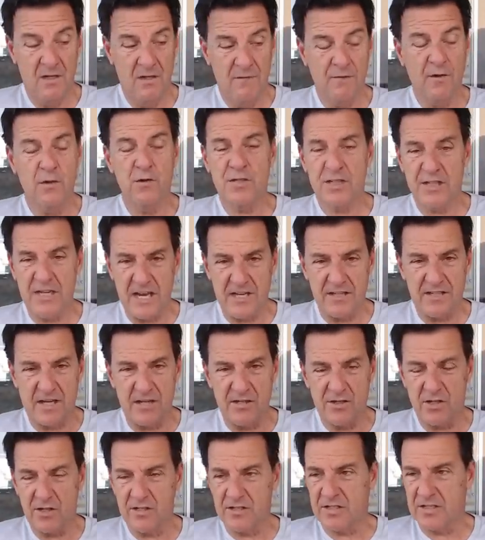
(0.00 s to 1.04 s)
First dates, I
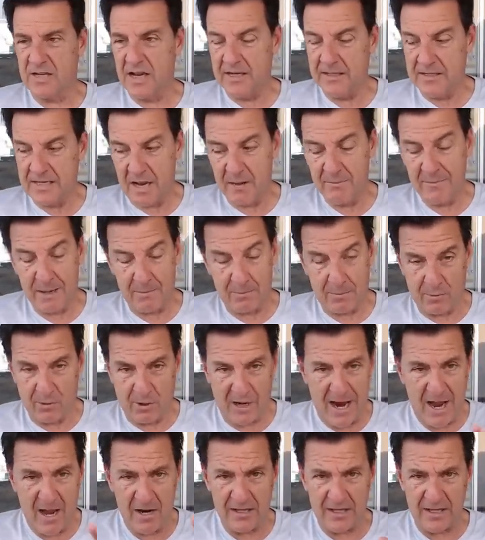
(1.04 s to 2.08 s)
should say. Now, I'm not
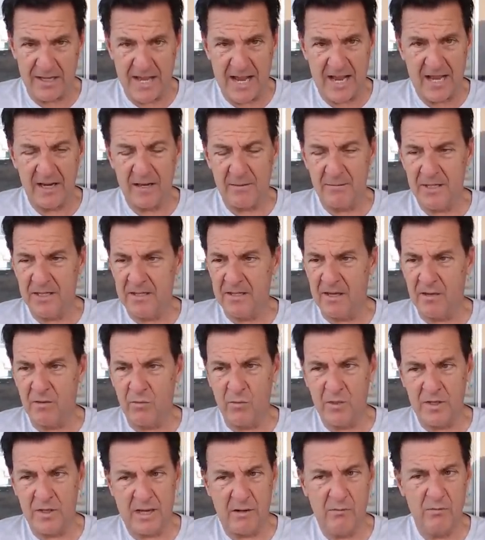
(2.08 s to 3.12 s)
proud of that. I mean,
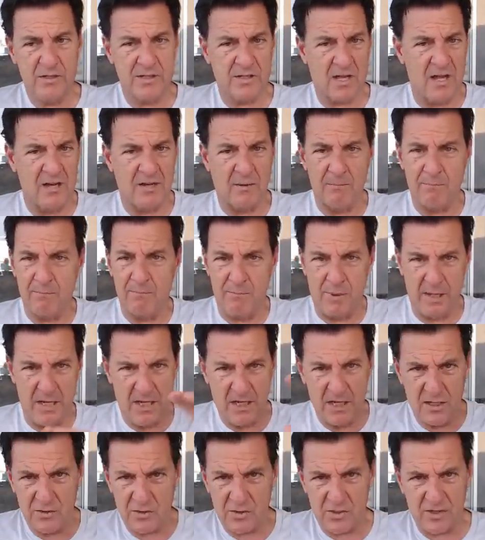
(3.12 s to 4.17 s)
I was on a
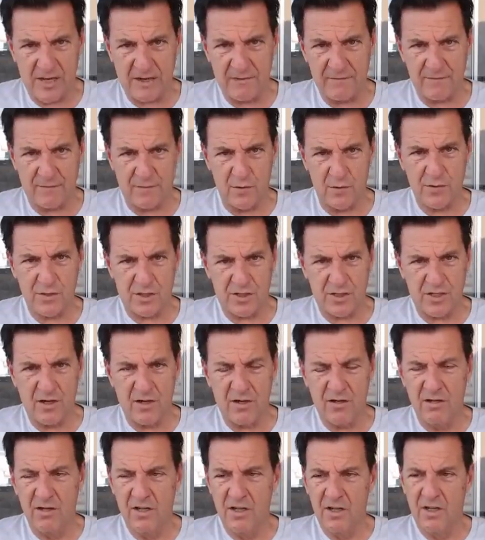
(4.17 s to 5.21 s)
binge that first
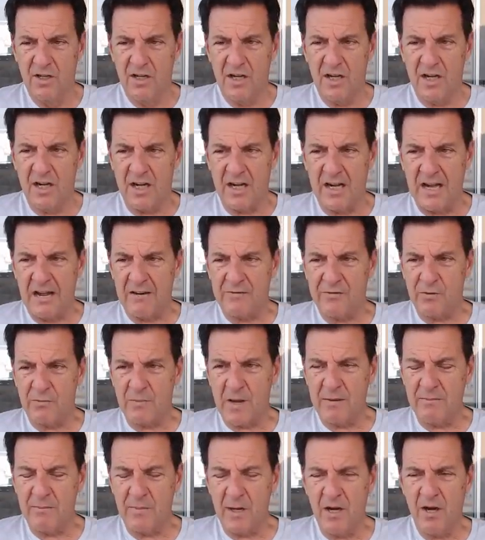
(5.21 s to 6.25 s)
year after
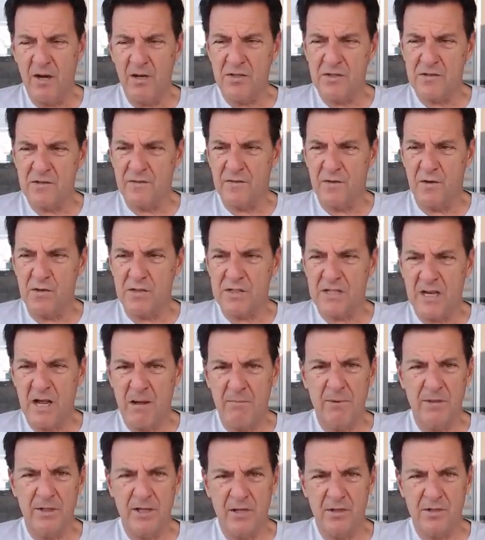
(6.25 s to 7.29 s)
my marriage, the first
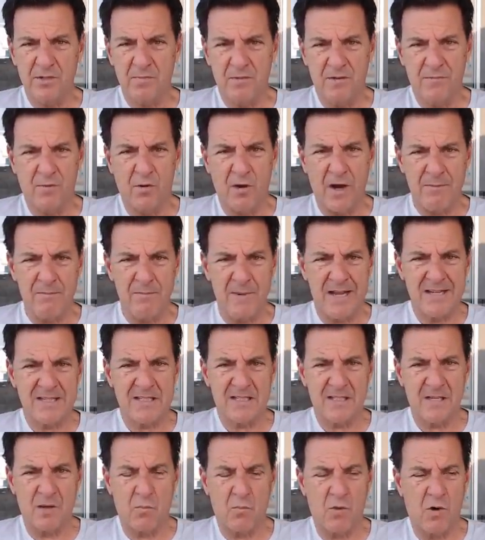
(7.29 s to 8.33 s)
couple years before I met
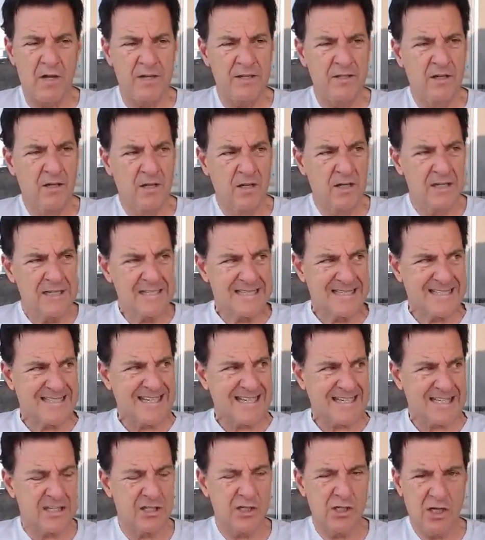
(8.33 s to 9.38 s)
someone,
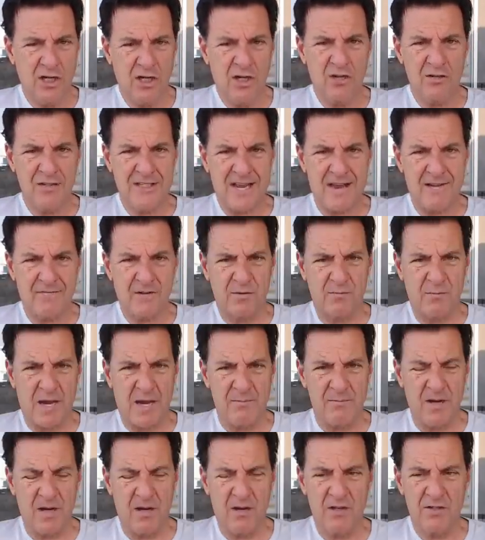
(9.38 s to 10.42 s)
6 years after
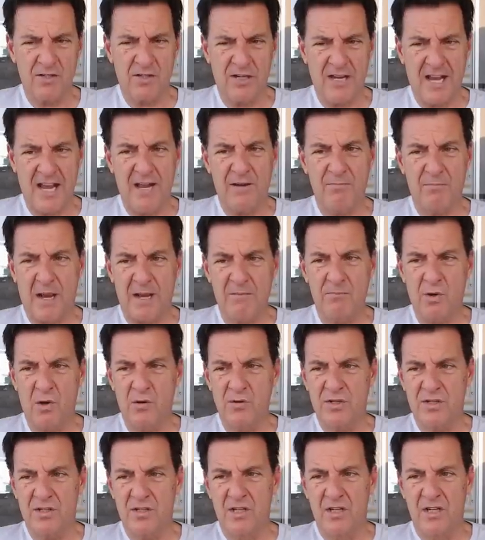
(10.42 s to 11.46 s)
my marriage, and I had my
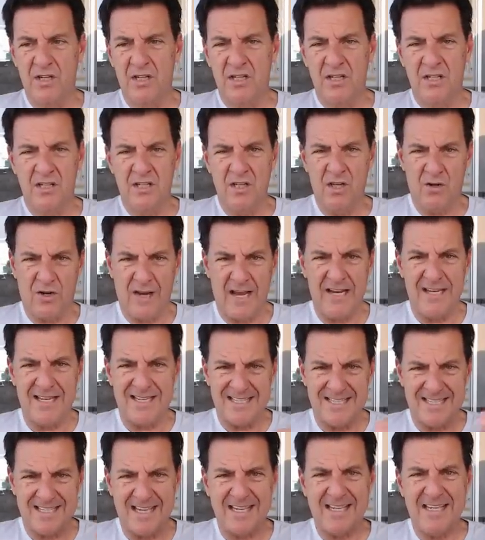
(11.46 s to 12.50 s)
most, you know, I had
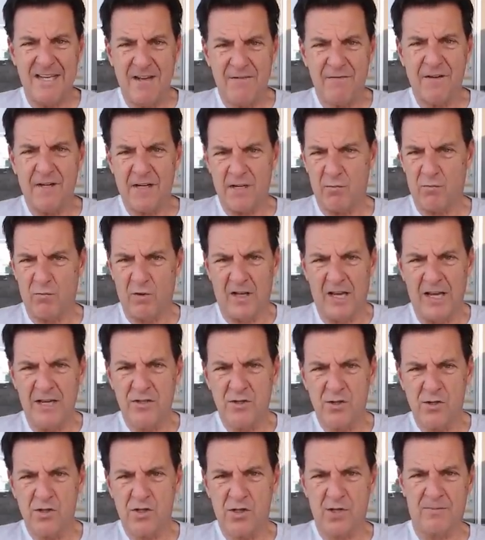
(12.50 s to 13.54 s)
a significant
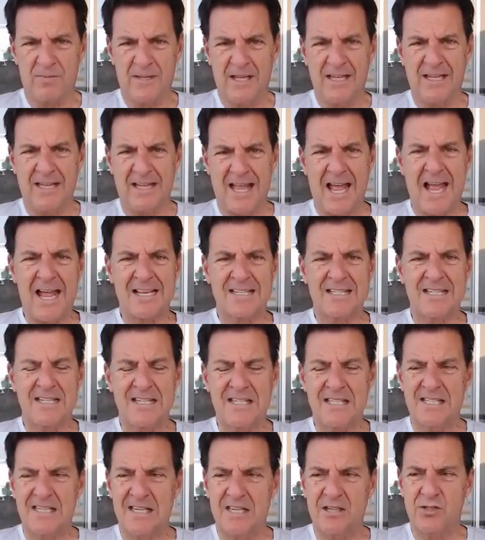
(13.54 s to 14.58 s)
relationship that
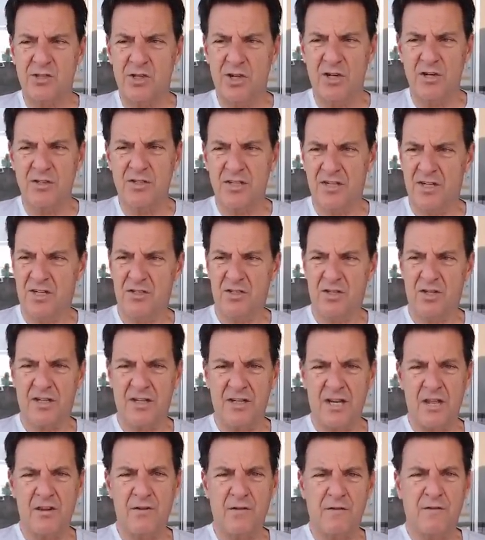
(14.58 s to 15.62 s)
lasted 6 years, and it took
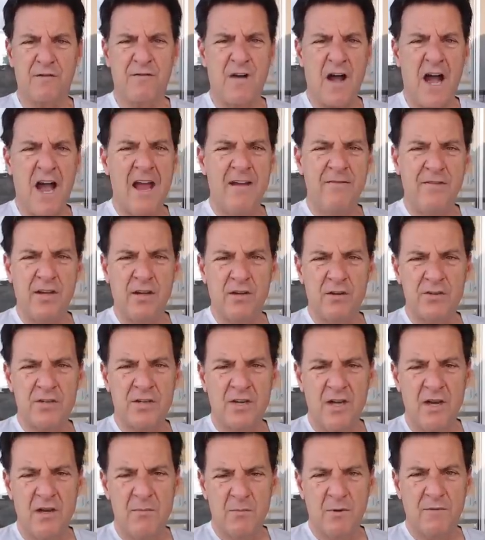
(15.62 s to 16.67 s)
another 5 years
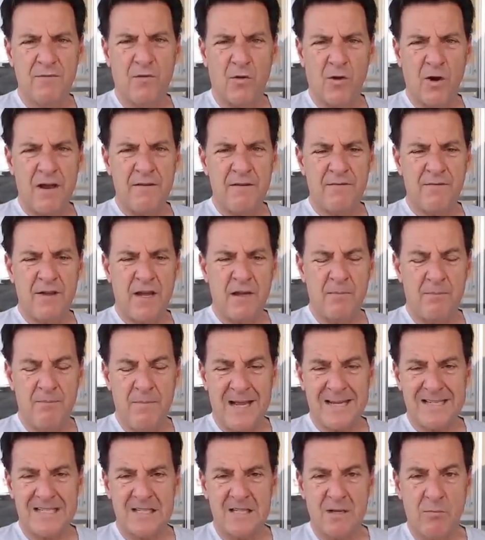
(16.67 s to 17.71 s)
before I
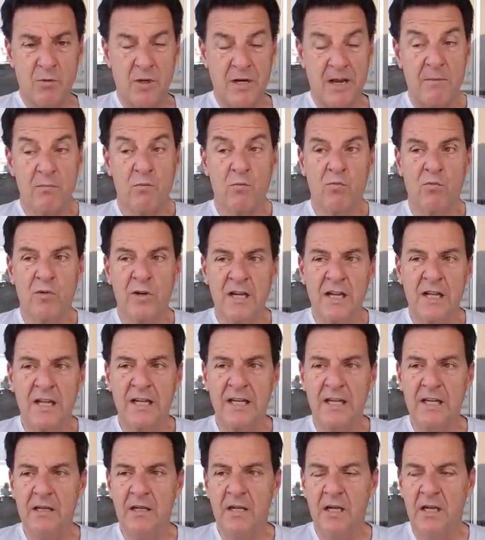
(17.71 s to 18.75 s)
met someone I'm
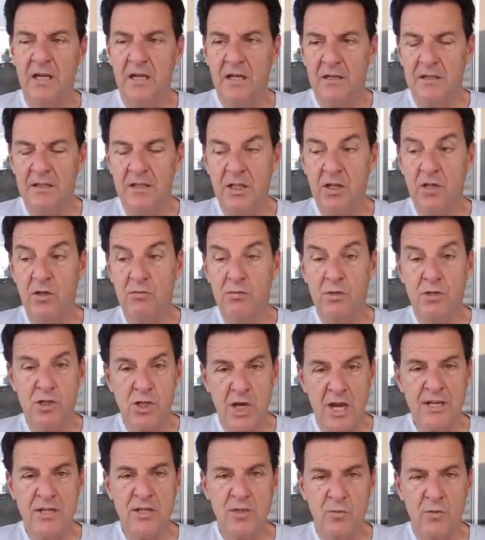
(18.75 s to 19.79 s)
really, you know,
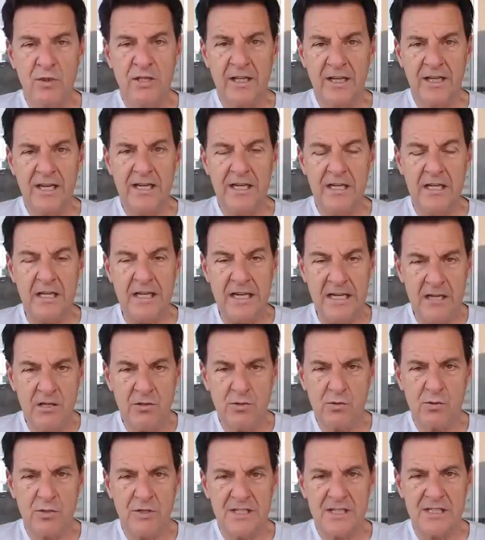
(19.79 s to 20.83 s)
genuinely
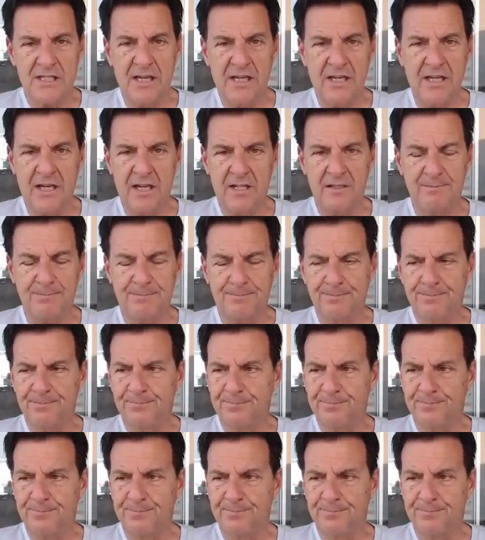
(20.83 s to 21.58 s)
interested in.